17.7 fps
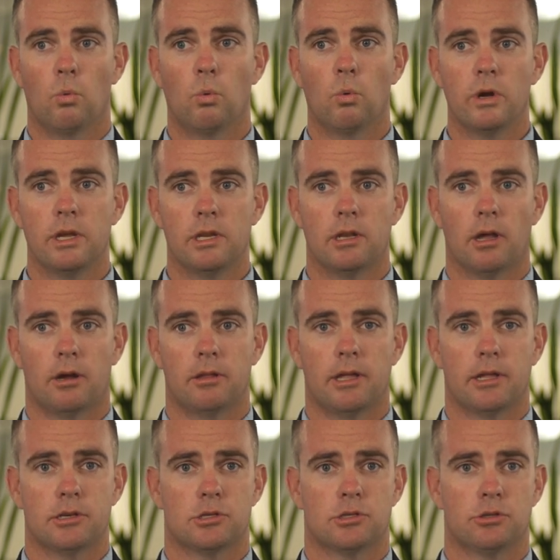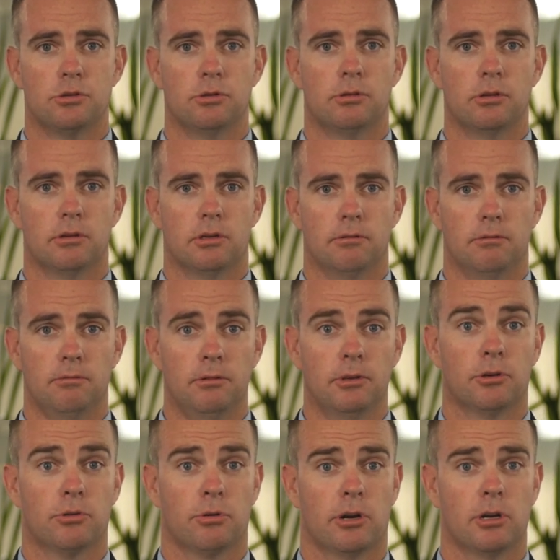we know that student
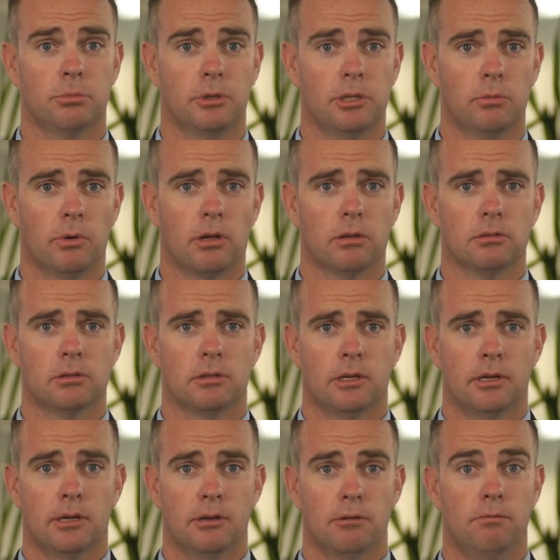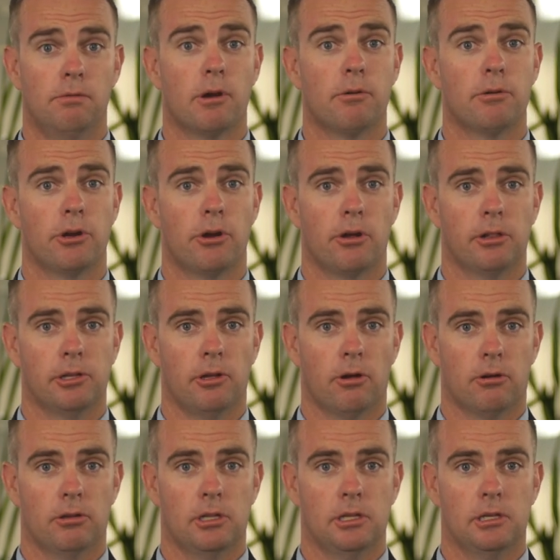incredibly well very
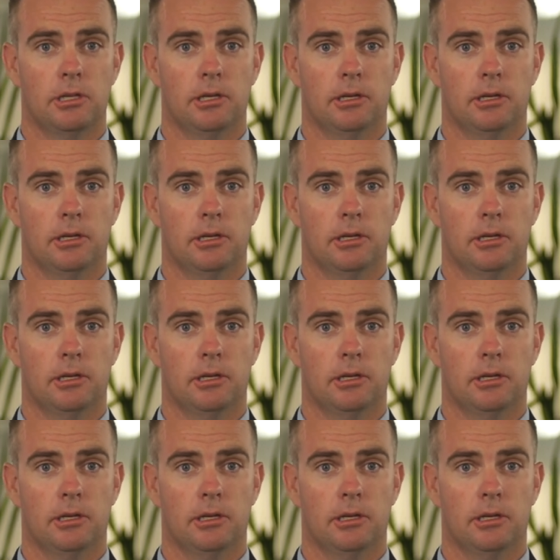early on in the